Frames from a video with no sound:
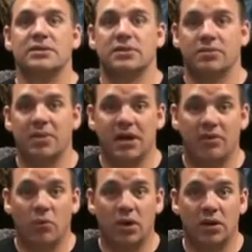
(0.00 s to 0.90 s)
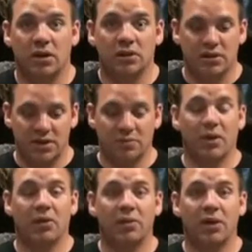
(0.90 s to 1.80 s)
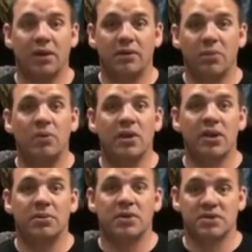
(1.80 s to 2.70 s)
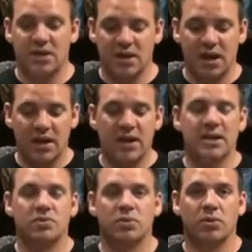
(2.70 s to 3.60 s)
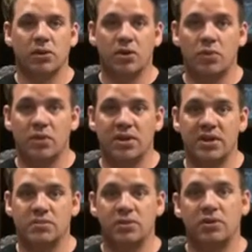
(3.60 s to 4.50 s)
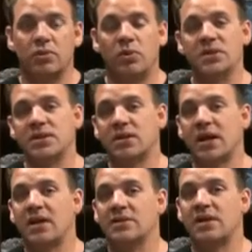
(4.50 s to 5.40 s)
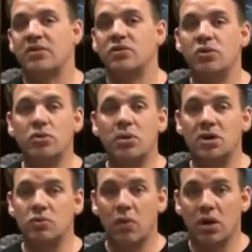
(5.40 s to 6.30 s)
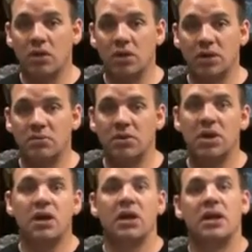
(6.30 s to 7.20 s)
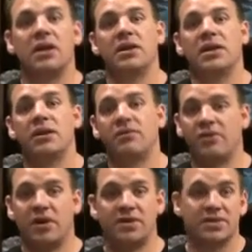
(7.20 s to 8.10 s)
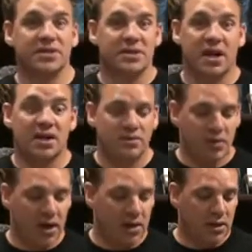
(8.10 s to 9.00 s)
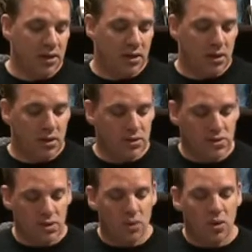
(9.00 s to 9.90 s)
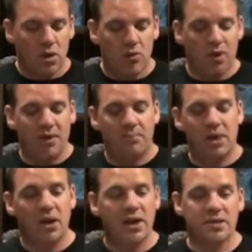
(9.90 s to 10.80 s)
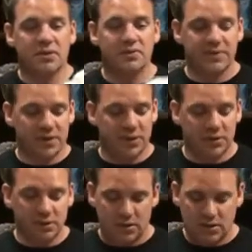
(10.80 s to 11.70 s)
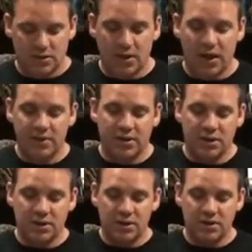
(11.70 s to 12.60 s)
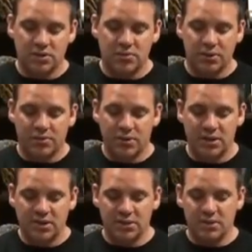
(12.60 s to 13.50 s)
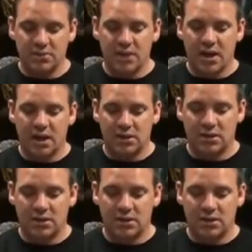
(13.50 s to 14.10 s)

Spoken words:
are made of water is what we want. We want them to understand that, and that's where we're going with this one. Once the clouds have too much water in them, and then it falls to the sky as rain. And so we have polyester fill we have here, and so by putting some of that